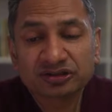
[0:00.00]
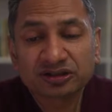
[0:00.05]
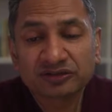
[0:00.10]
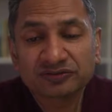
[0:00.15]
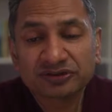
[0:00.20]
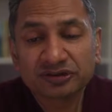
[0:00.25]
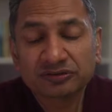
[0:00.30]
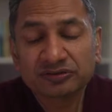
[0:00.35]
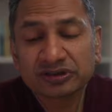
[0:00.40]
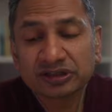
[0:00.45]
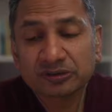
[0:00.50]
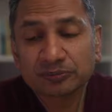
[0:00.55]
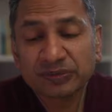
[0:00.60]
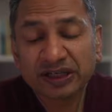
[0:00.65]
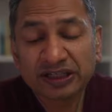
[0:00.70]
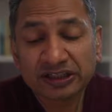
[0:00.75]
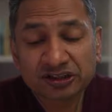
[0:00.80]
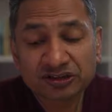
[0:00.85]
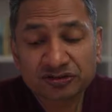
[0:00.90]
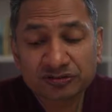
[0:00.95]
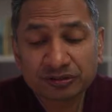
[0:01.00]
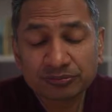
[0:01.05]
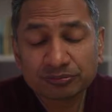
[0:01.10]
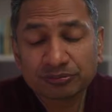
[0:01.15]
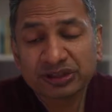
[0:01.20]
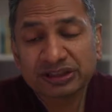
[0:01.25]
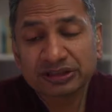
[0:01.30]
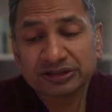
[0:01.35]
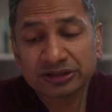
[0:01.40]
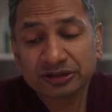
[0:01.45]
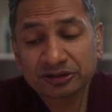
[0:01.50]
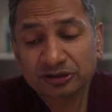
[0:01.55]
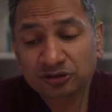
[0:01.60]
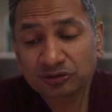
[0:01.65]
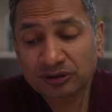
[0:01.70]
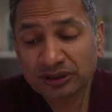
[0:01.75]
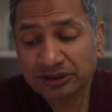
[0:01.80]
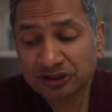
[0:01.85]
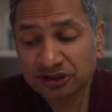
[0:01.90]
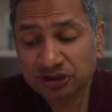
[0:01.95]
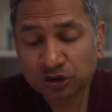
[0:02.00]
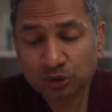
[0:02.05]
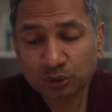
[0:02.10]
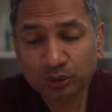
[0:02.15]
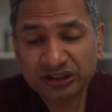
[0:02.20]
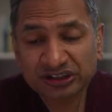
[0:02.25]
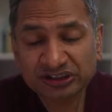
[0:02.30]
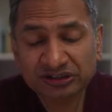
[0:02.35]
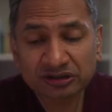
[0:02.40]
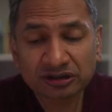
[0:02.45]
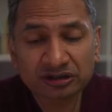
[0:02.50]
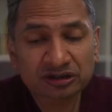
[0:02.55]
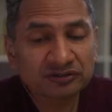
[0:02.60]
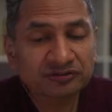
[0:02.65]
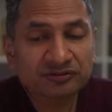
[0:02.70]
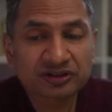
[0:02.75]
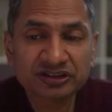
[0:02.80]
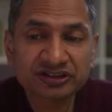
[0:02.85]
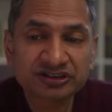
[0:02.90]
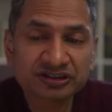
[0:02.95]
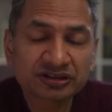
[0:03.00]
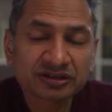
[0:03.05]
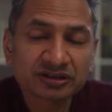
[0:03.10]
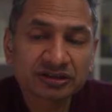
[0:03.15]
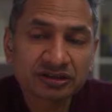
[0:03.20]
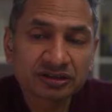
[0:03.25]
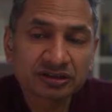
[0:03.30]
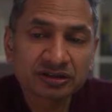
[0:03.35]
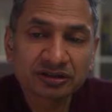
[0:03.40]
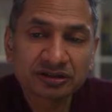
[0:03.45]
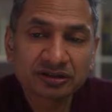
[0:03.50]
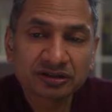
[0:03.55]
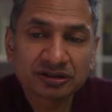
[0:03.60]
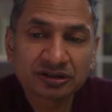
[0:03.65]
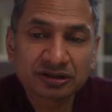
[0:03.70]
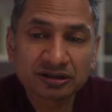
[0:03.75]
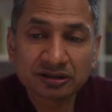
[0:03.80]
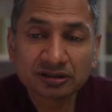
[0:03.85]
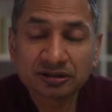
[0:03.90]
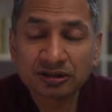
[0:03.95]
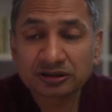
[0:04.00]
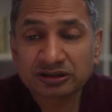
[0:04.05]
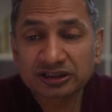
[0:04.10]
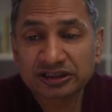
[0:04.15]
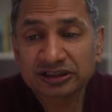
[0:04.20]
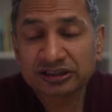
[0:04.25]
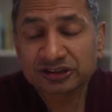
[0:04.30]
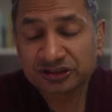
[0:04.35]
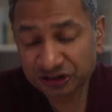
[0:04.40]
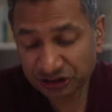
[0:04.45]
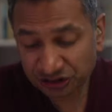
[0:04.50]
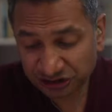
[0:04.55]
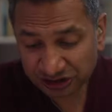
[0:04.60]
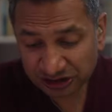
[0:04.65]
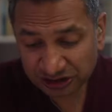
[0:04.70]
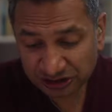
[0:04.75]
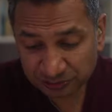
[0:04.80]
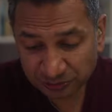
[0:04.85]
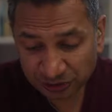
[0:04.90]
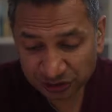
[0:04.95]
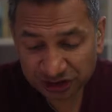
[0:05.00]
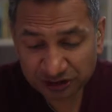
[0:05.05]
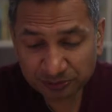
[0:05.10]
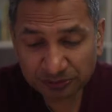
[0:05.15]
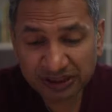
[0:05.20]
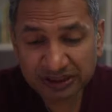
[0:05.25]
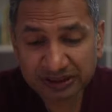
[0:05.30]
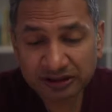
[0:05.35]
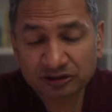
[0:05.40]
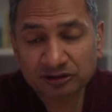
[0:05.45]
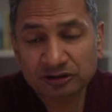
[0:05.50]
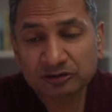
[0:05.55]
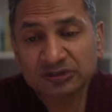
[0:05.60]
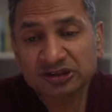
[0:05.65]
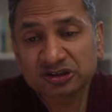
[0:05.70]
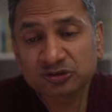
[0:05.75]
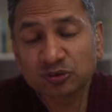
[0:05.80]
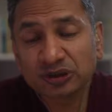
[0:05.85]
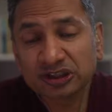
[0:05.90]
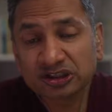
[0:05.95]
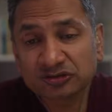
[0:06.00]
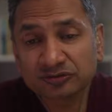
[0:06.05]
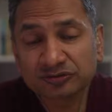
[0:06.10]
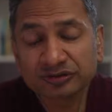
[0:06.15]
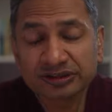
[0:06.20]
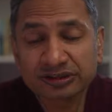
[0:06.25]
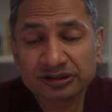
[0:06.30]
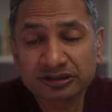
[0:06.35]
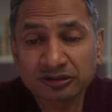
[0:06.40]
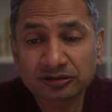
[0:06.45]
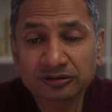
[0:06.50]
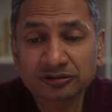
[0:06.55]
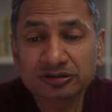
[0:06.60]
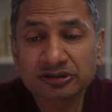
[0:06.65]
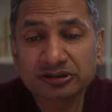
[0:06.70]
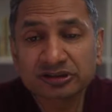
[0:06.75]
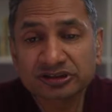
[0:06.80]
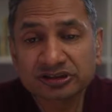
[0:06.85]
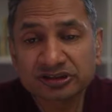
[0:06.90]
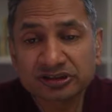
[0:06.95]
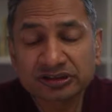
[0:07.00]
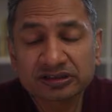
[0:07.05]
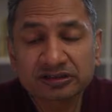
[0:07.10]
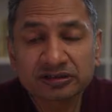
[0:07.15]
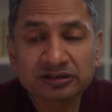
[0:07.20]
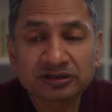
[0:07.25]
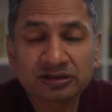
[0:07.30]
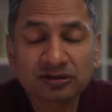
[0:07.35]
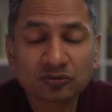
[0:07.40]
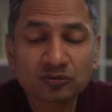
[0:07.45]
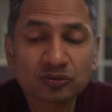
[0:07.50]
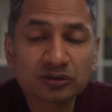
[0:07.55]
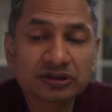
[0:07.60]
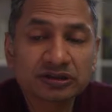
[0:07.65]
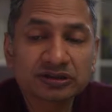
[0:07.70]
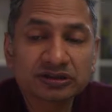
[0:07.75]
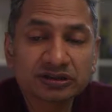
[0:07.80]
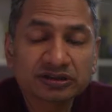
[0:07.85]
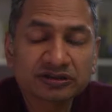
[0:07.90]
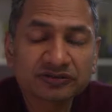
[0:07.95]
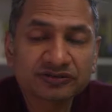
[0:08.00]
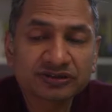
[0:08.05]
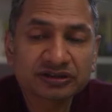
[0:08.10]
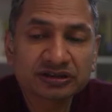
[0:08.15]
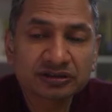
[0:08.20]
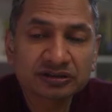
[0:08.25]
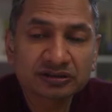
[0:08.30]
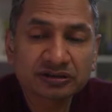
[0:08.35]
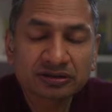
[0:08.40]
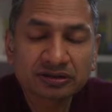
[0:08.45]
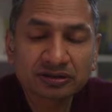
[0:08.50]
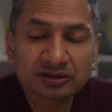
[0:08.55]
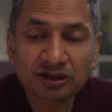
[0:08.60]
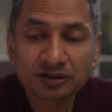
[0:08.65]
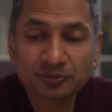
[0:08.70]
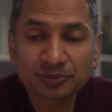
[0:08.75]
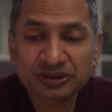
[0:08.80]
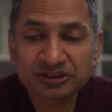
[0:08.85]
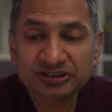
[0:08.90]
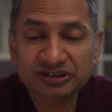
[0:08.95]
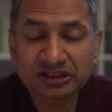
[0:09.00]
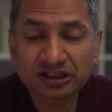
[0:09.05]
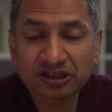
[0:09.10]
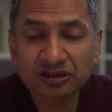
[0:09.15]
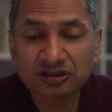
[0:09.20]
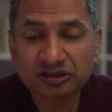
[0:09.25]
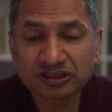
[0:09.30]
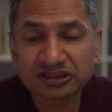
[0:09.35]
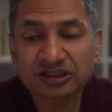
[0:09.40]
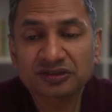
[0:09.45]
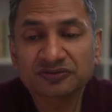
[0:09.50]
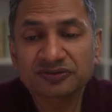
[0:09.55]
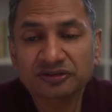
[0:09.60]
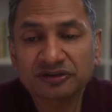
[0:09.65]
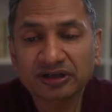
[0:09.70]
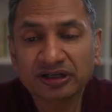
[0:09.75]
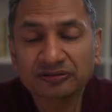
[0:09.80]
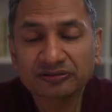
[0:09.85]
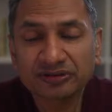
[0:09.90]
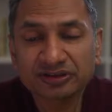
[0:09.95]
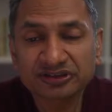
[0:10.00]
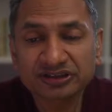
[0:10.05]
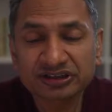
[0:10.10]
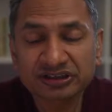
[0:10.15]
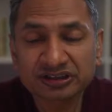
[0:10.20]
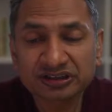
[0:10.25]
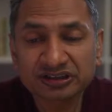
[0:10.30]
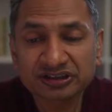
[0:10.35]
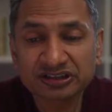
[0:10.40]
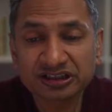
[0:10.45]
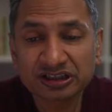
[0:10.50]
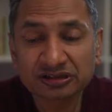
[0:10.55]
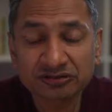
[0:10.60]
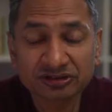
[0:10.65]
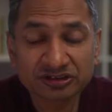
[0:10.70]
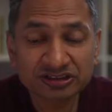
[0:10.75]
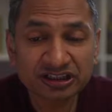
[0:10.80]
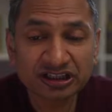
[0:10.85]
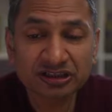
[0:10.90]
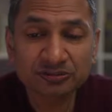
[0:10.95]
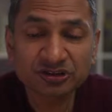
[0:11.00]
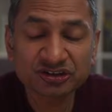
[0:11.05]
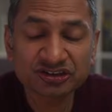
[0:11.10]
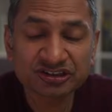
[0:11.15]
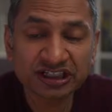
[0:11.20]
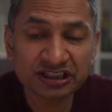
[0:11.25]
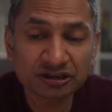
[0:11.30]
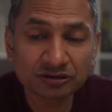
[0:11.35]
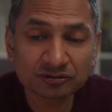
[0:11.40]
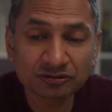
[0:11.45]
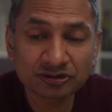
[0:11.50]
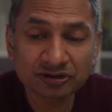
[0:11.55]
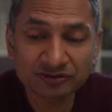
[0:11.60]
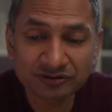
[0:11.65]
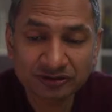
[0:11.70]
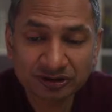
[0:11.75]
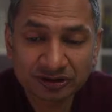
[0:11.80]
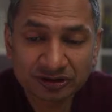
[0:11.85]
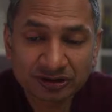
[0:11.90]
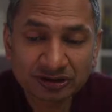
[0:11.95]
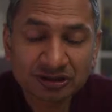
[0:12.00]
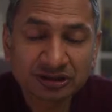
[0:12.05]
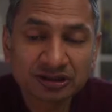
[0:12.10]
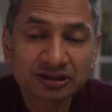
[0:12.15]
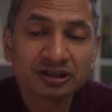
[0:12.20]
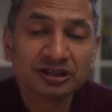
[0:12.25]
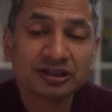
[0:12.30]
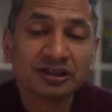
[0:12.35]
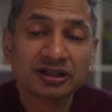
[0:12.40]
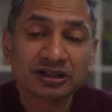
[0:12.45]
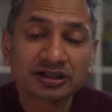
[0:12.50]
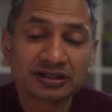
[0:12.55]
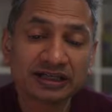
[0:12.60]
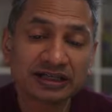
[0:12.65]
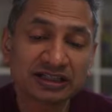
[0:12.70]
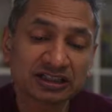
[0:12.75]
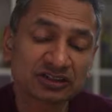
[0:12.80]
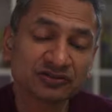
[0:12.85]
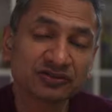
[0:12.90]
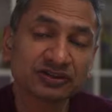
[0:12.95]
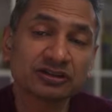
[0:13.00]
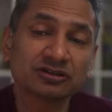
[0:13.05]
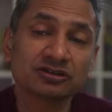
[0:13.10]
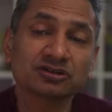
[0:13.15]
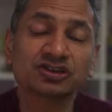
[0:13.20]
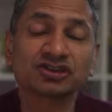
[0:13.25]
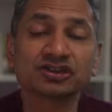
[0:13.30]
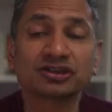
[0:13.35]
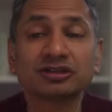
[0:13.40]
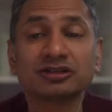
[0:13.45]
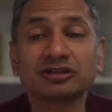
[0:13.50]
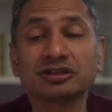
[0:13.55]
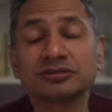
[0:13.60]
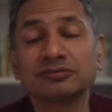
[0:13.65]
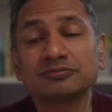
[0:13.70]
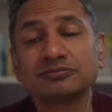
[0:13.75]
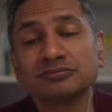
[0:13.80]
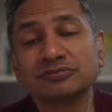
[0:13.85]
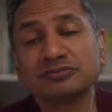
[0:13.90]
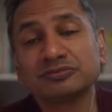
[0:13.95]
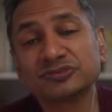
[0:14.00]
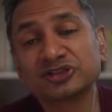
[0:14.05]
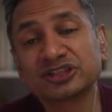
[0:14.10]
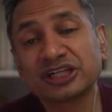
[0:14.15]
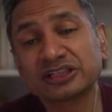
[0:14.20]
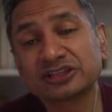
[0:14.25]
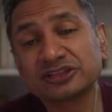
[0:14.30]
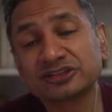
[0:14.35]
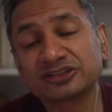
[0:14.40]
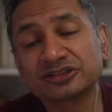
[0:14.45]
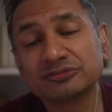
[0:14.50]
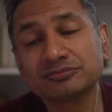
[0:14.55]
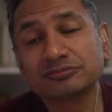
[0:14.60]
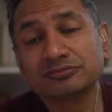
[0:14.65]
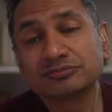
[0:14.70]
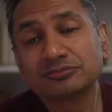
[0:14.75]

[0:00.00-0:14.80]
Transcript: of you in the mainstream media who try and twist all of this, Glodick is just as much my home as Westwood and Coldhurst and Werneth and Coppice and all the other areas in this town, the same as Saddleworth, Clarksfield, Shaw, Chadderton.